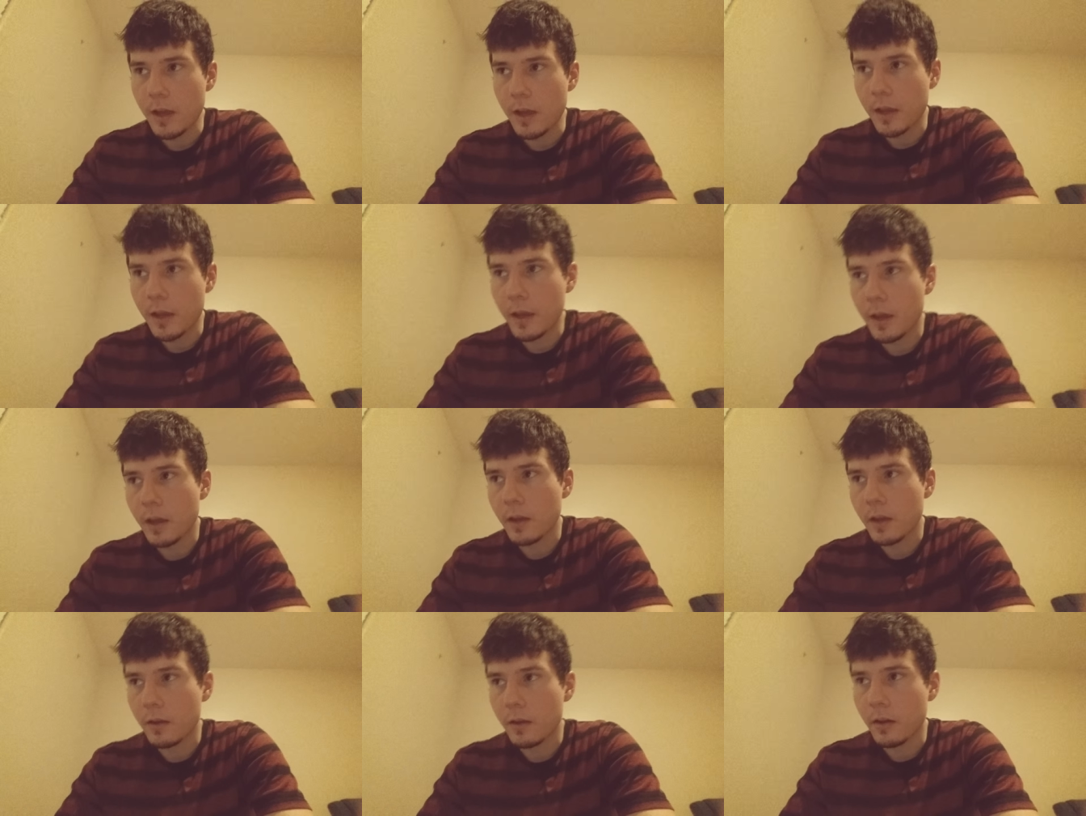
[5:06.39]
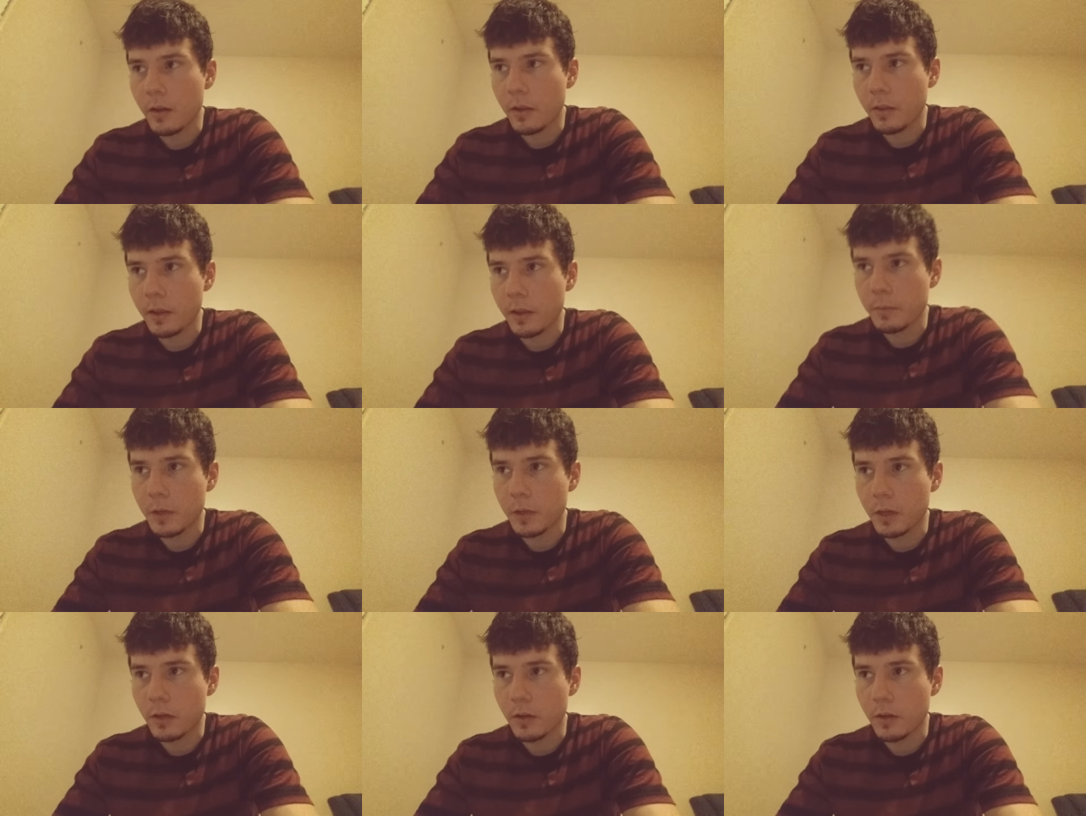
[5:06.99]
And let
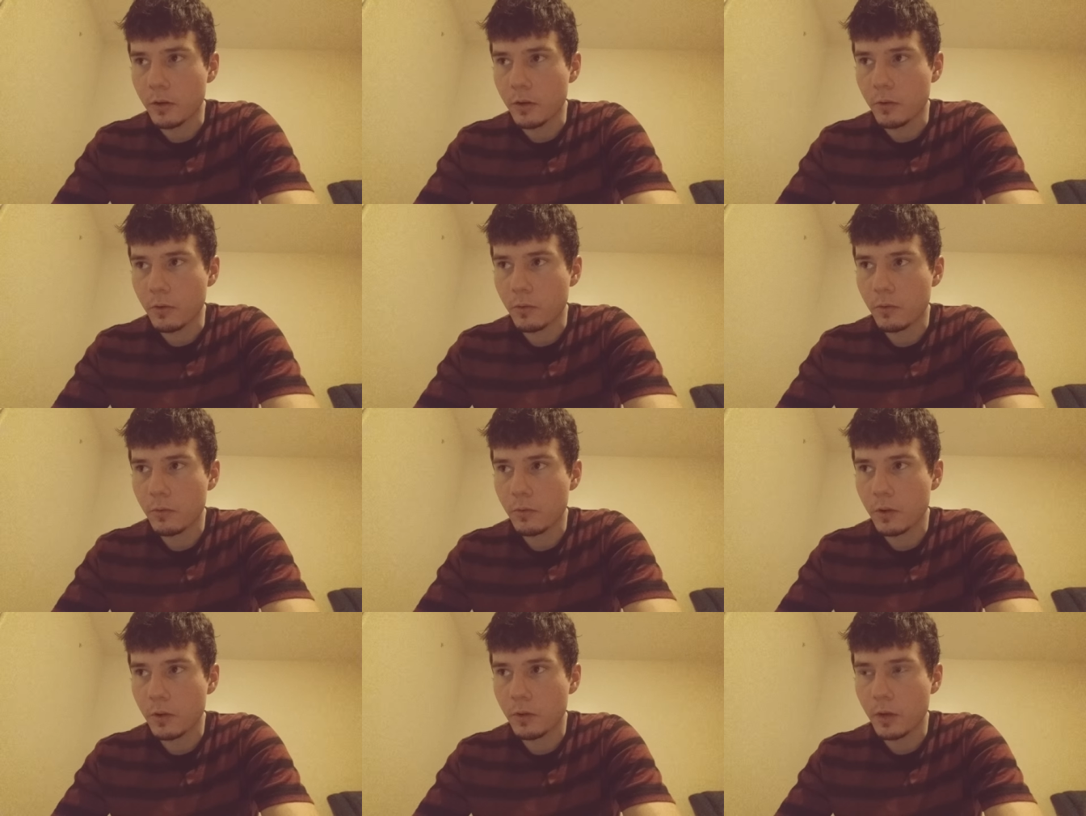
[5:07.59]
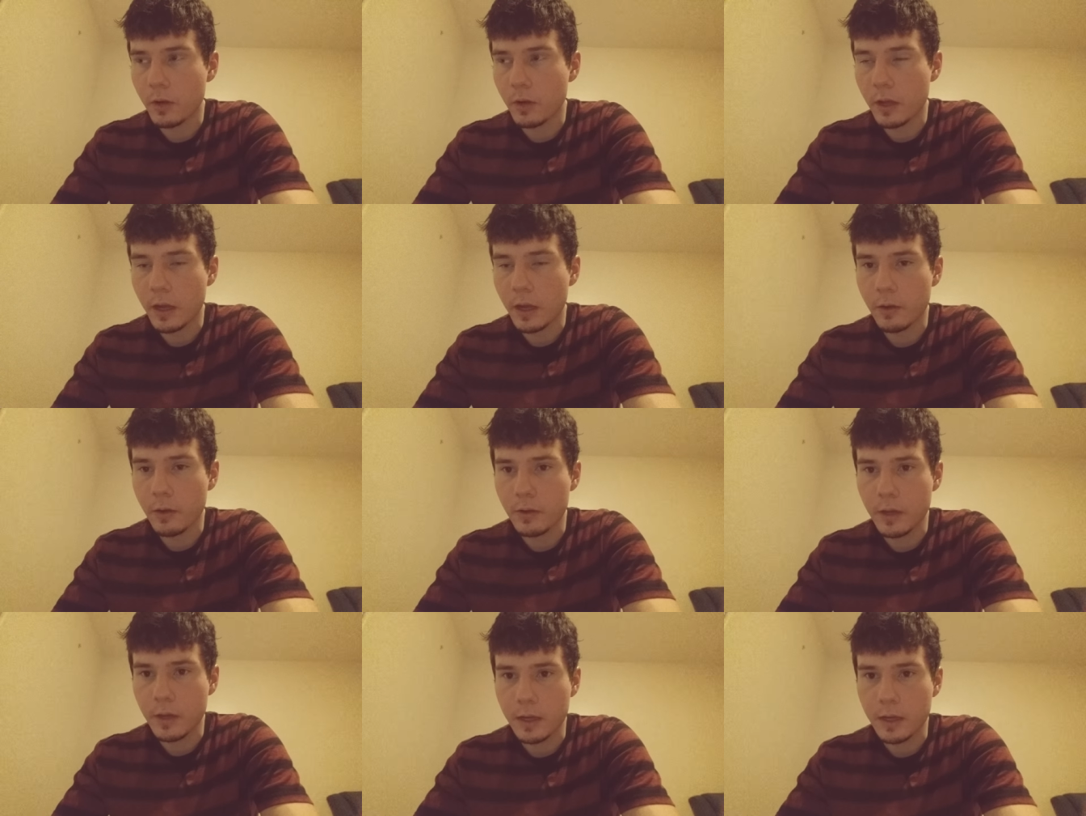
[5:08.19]
me know how
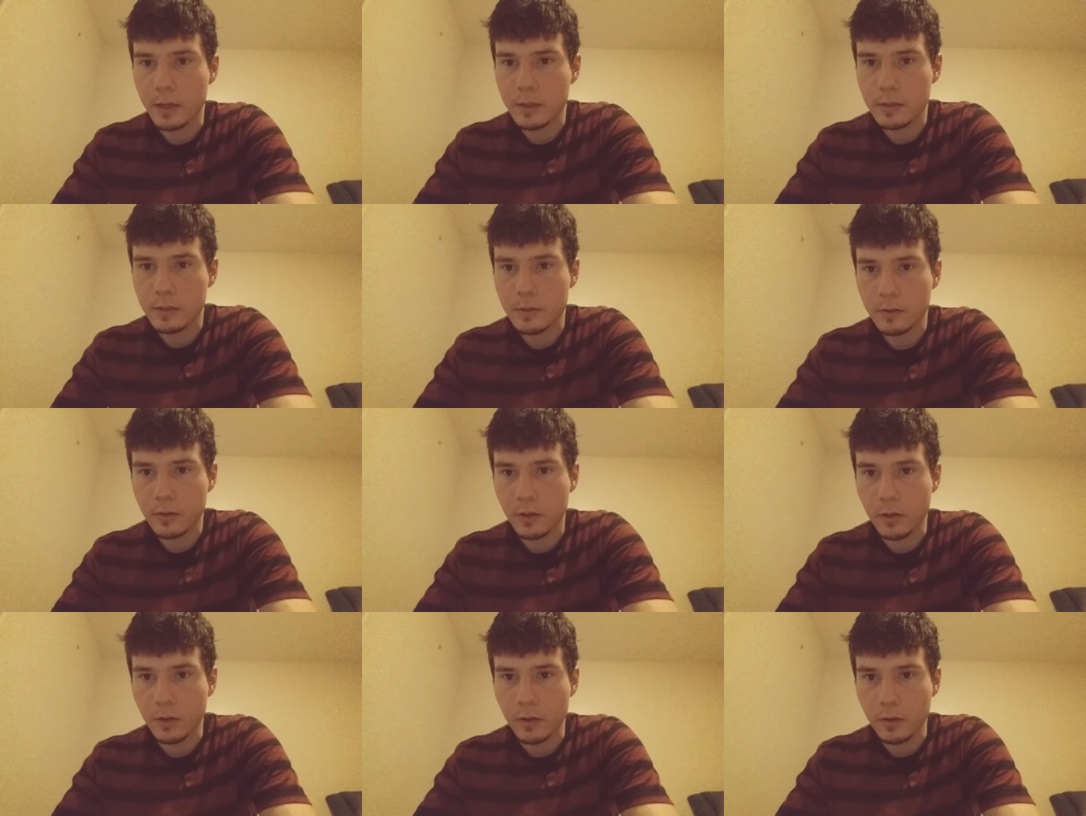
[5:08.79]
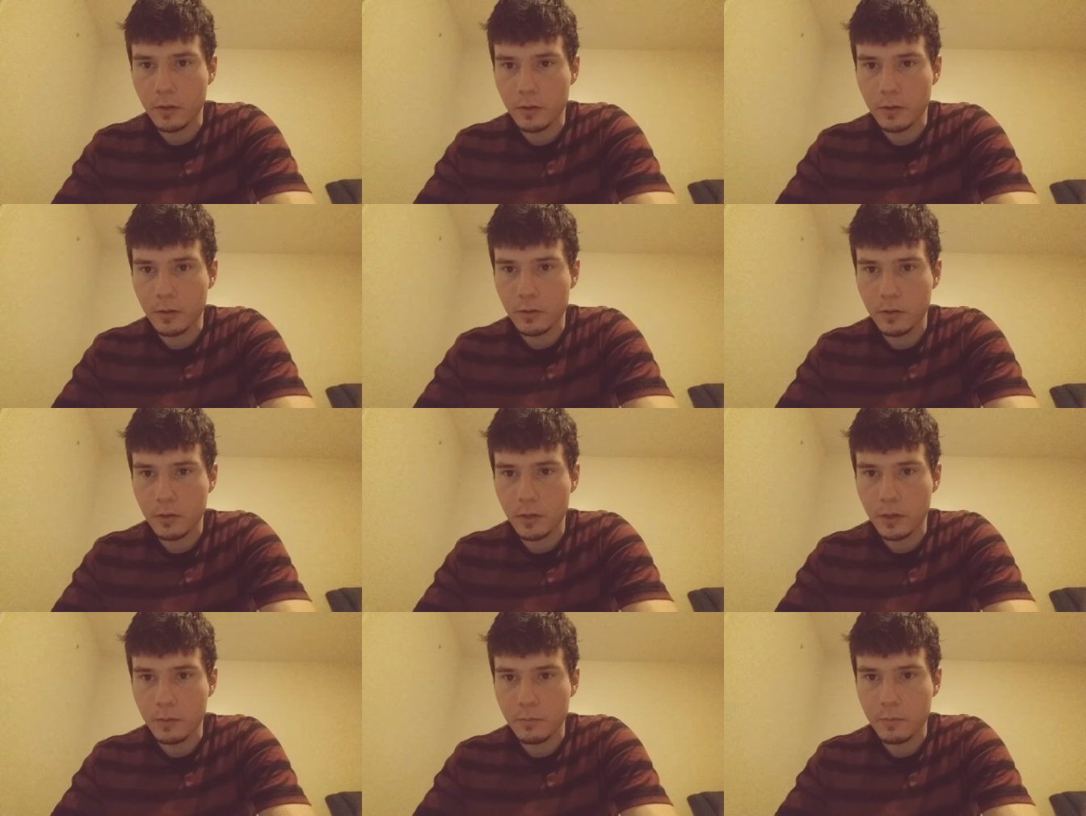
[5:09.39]
you guys are
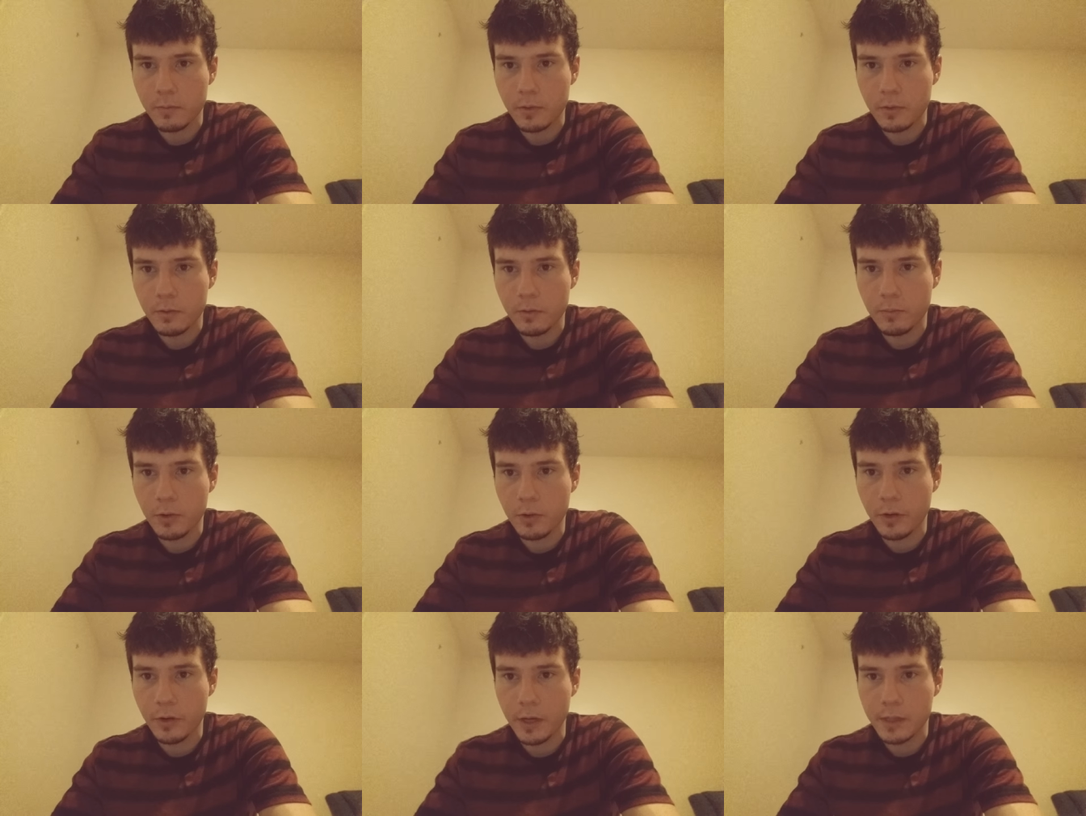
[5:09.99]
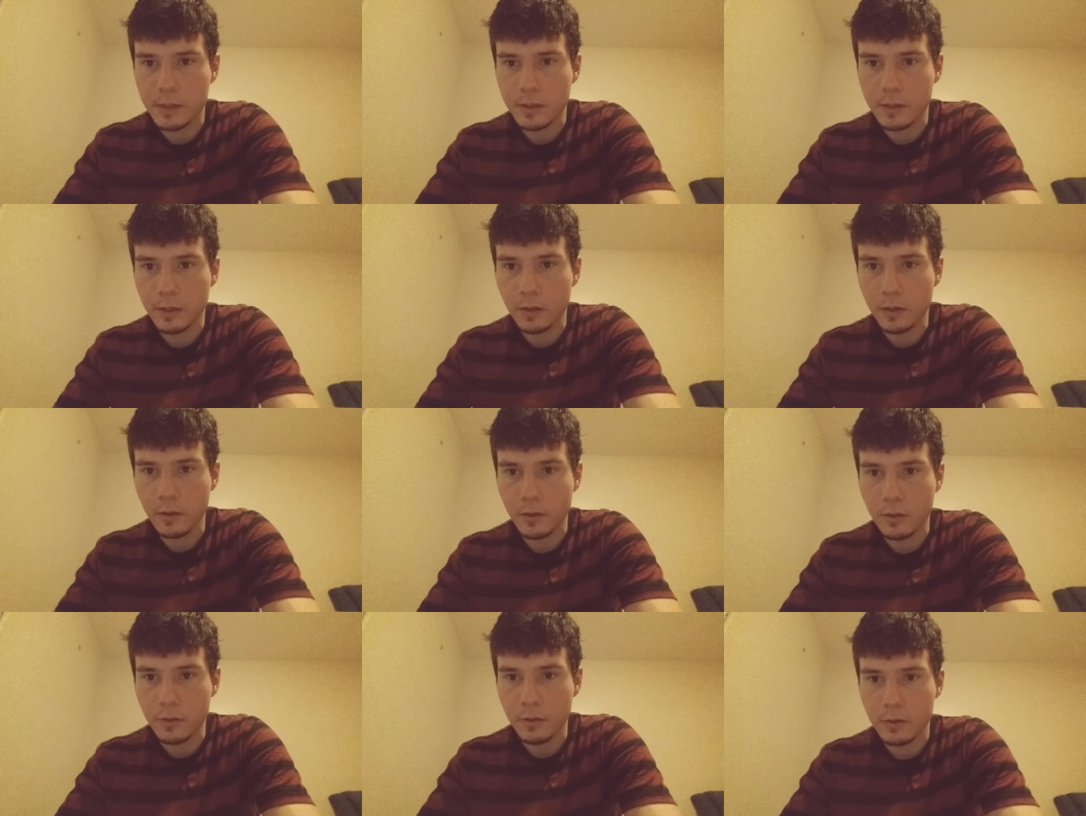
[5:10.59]
um, progressing
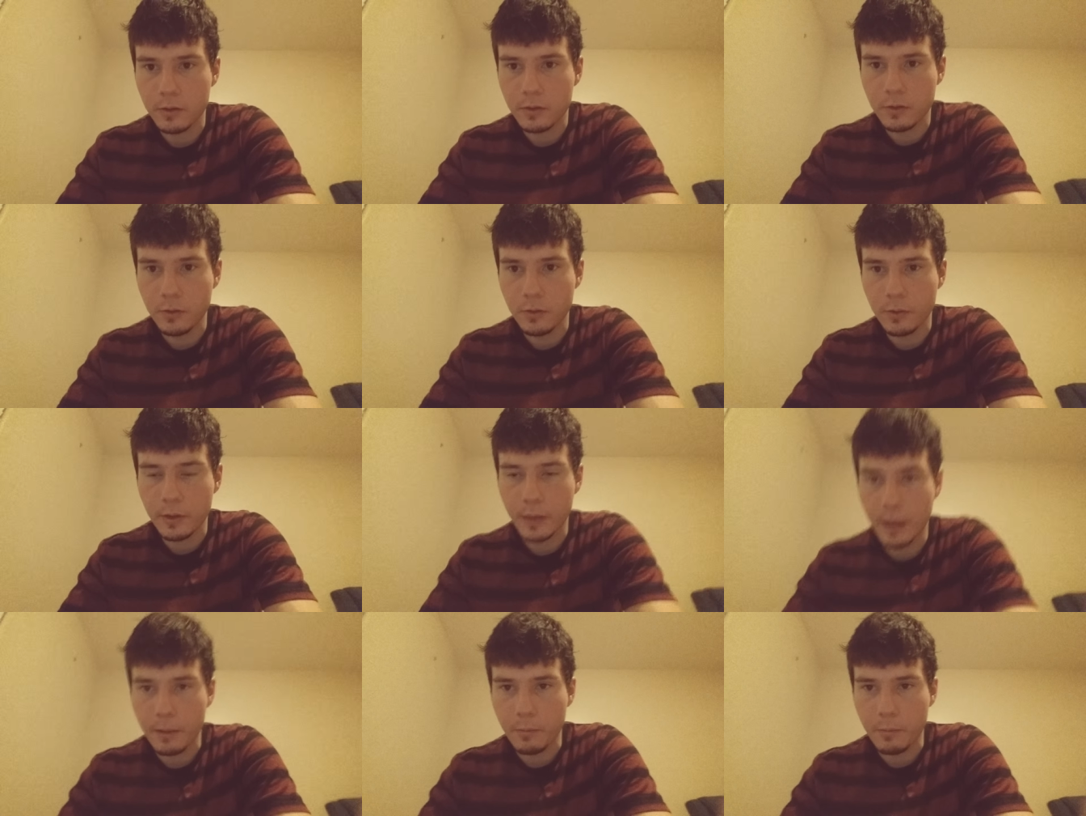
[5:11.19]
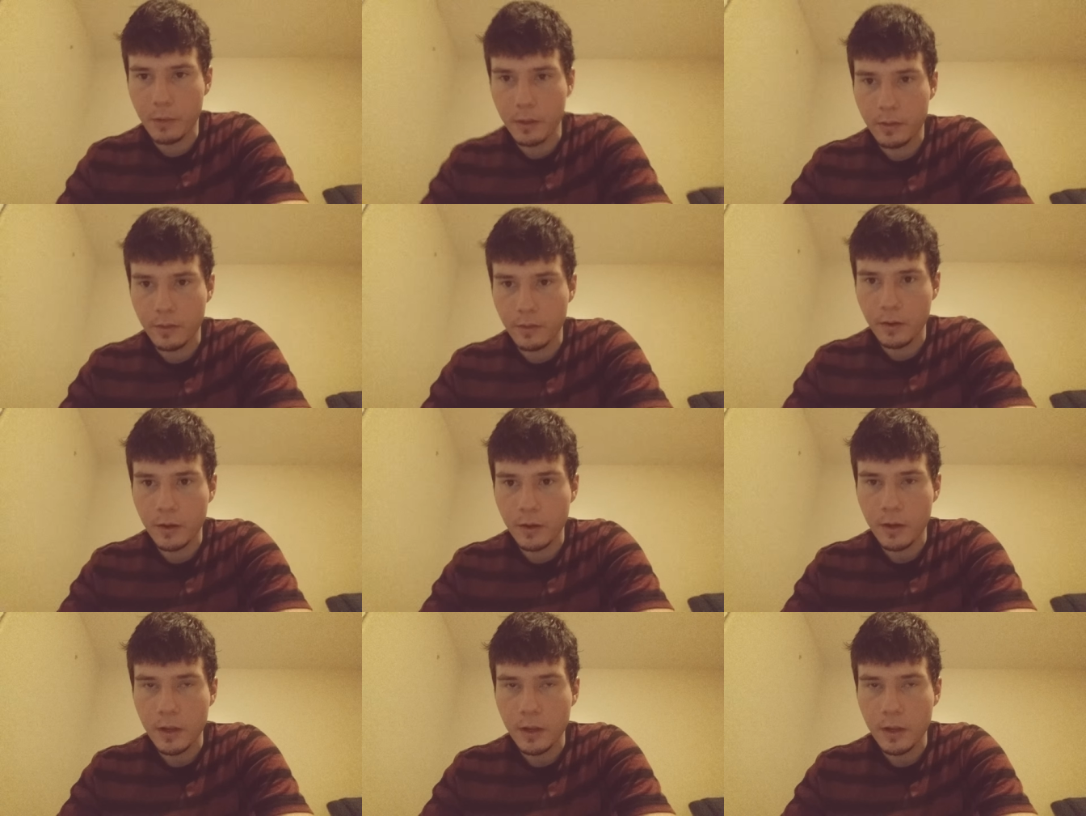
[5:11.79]
doing that method.